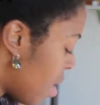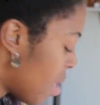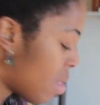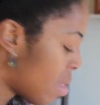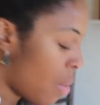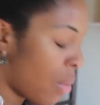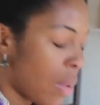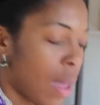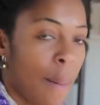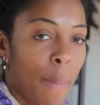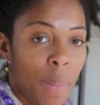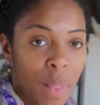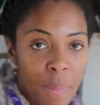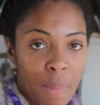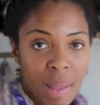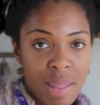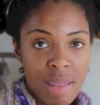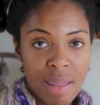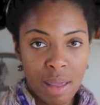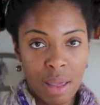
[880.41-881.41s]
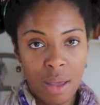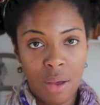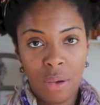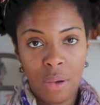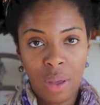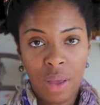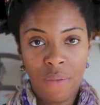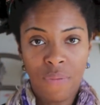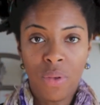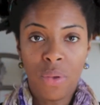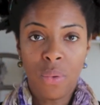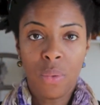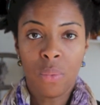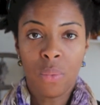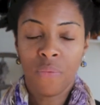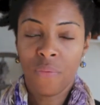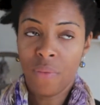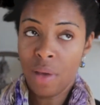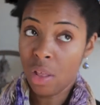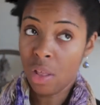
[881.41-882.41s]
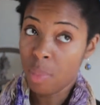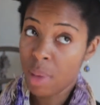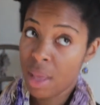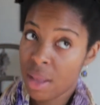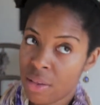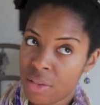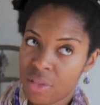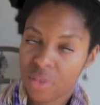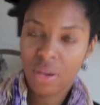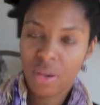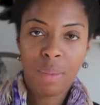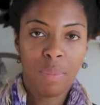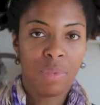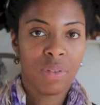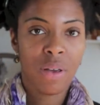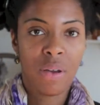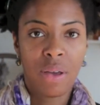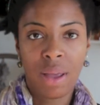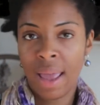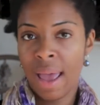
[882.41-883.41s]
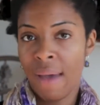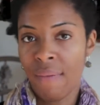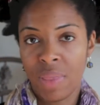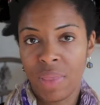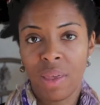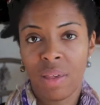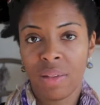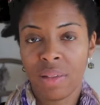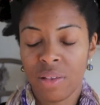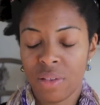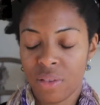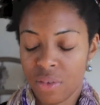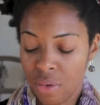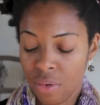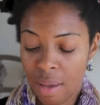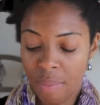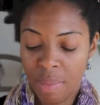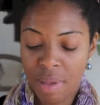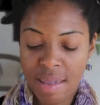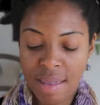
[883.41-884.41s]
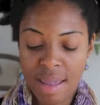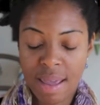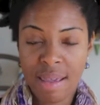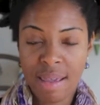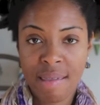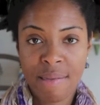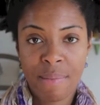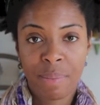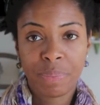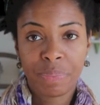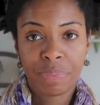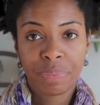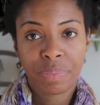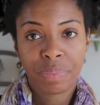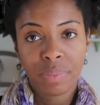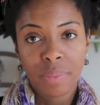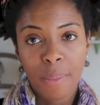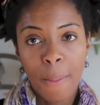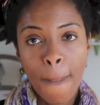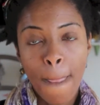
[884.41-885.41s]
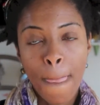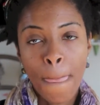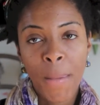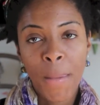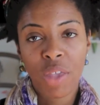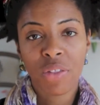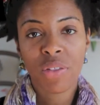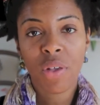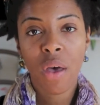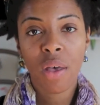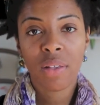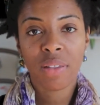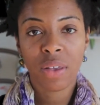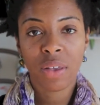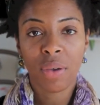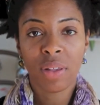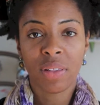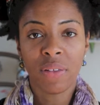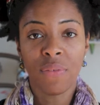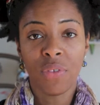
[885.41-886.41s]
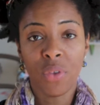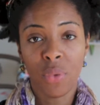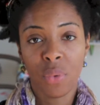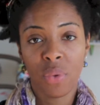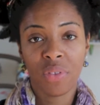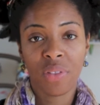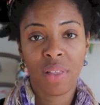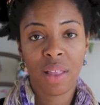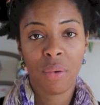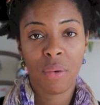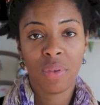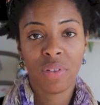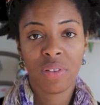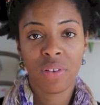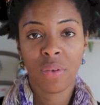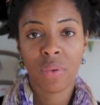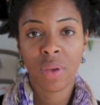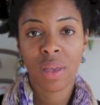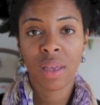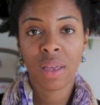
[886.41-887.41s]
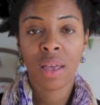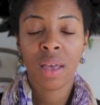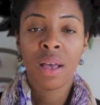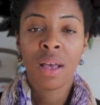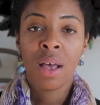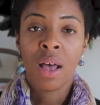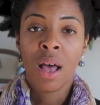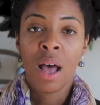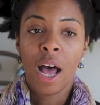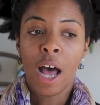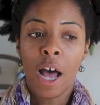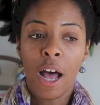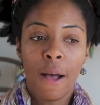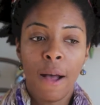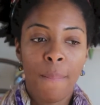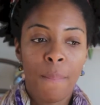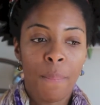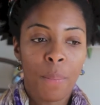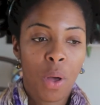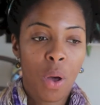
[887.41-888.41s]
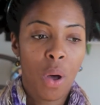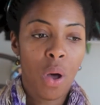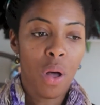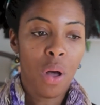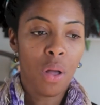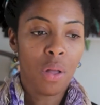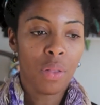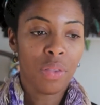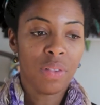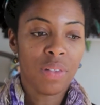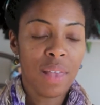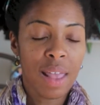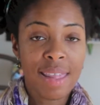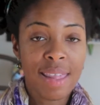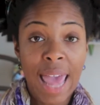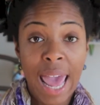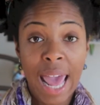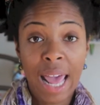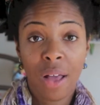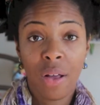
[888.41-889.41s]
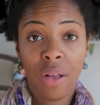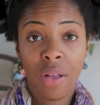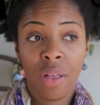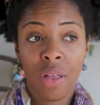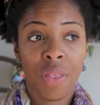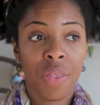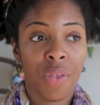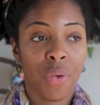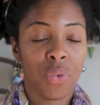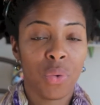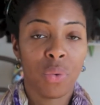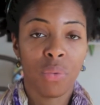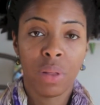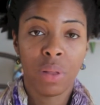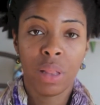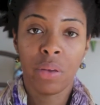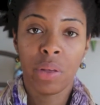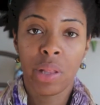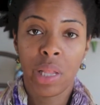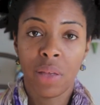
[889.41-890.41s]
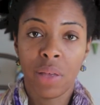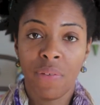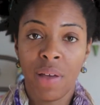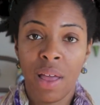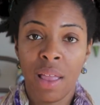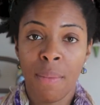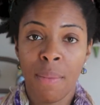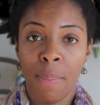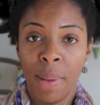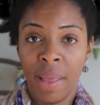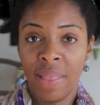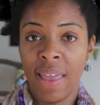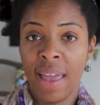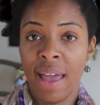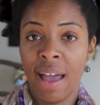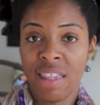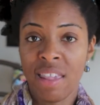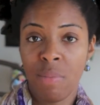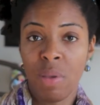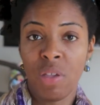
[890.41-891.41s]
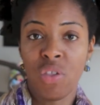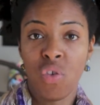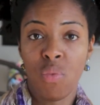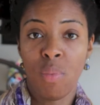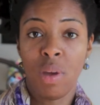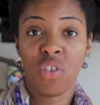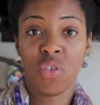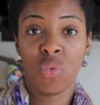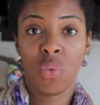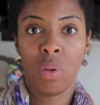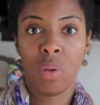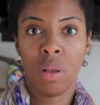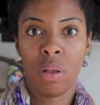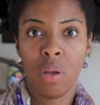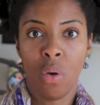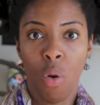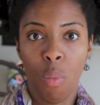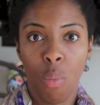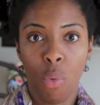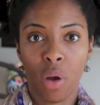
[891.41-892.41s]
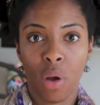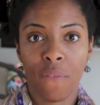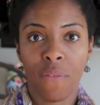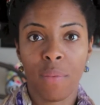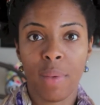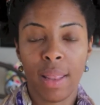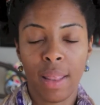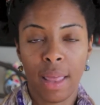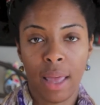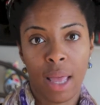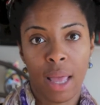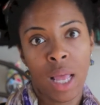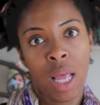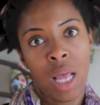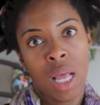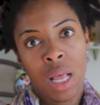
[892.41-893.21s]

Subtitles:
So a couple of months ago, if you follow me on Instagram, sorry, everything is Instagram these days, you saw a series of doodles that I was doing called Zentangle. Those were really, really fun, but they got to be too much homework for me. Like,